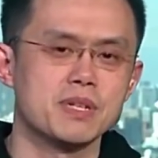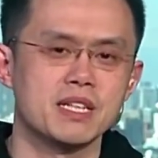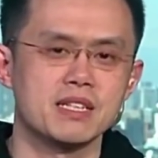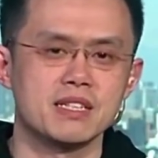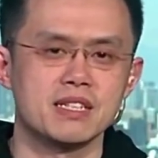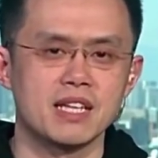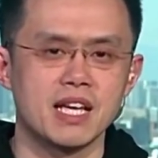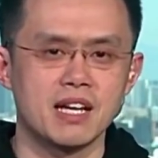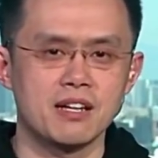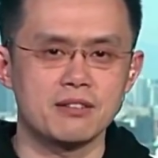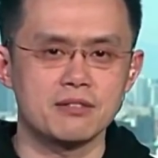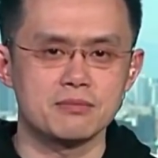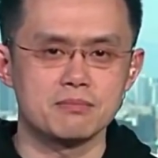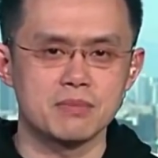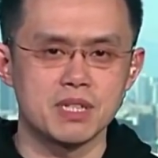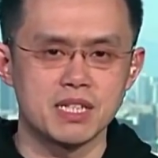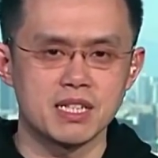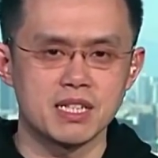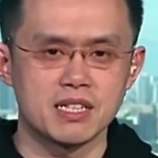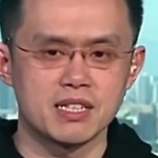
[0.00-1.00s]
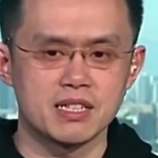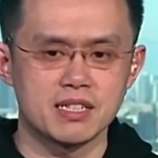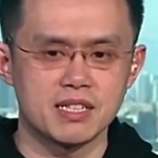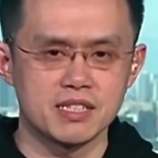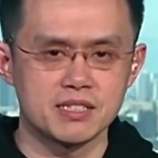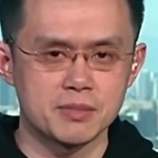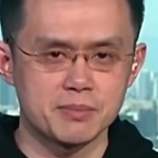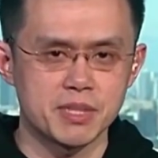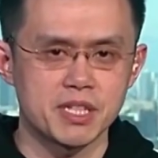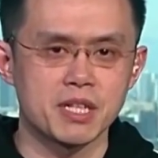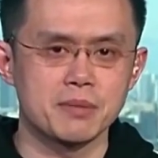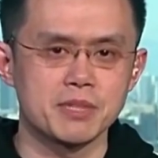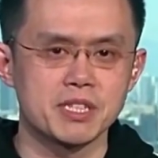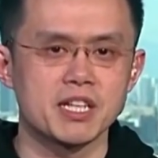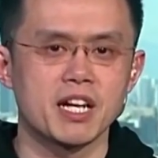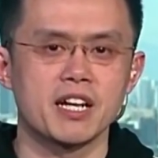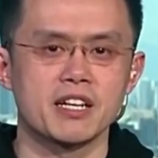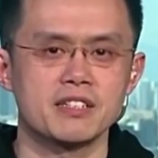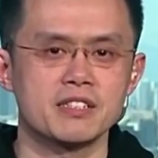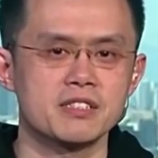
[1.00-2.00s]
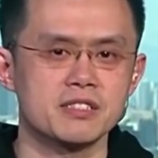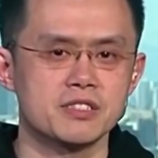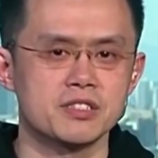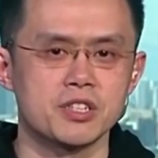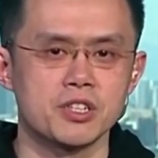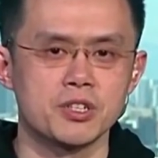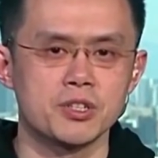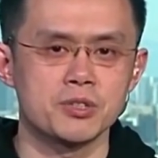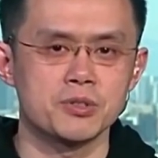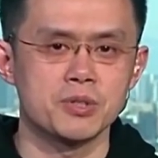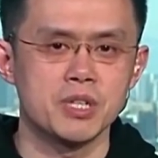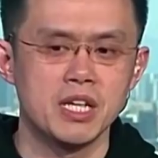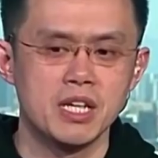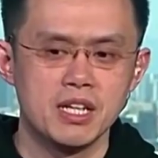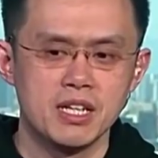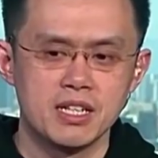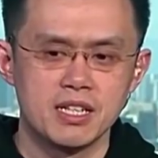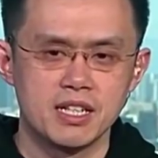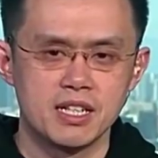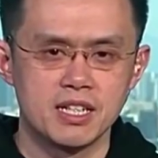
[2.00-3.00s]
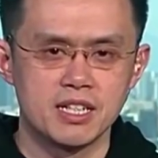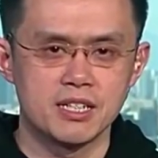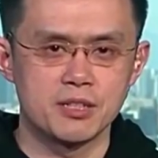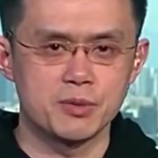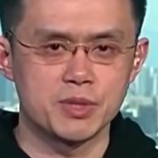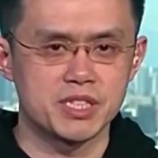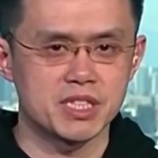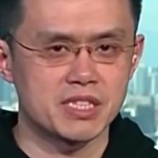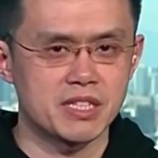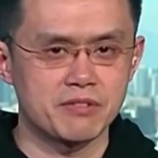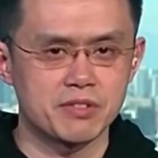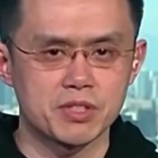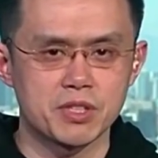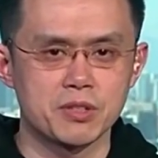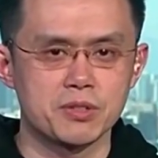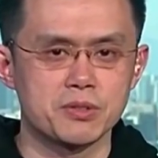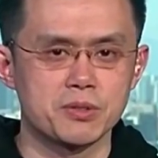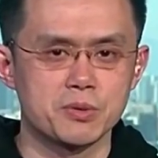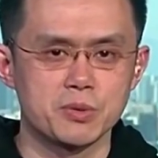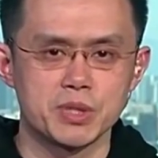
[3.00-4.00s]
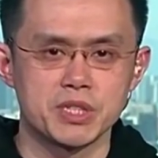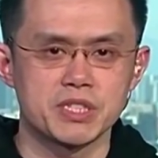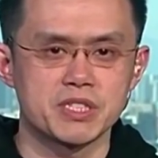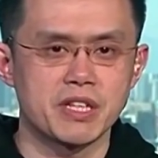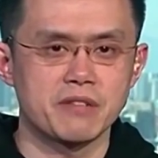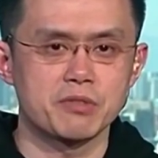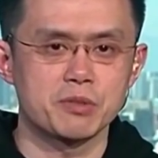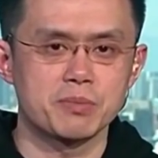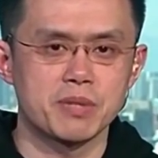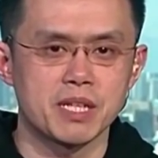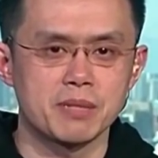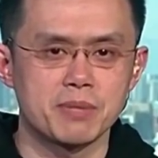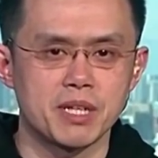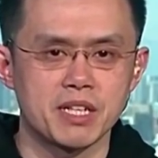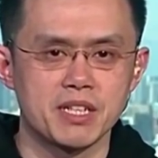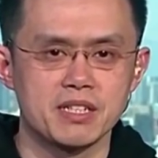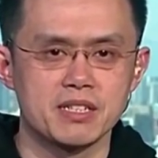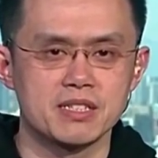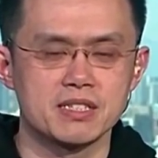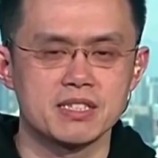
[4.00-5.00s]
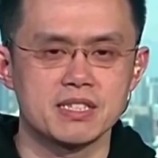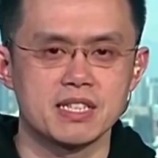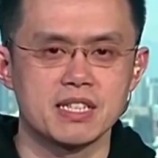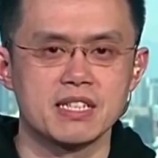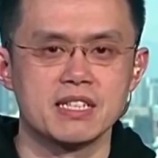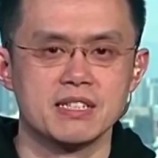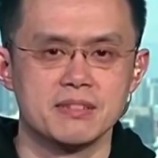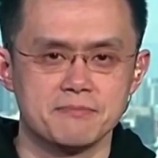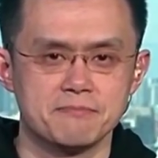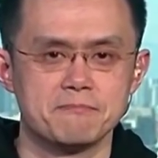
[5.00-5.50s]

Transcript: But now things are becoming tighter, so we just have to play by ear and see.